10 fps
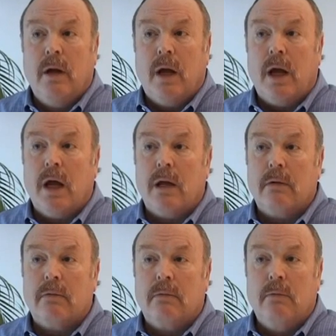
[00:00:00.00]

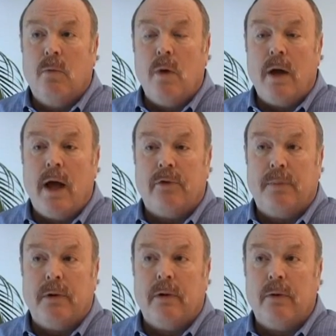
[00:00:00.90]
and 1
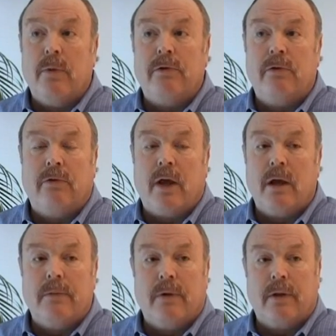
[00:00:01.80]
hospital in
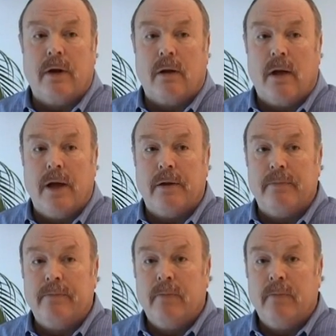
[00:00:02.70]
Winston-Salem, North Carolina.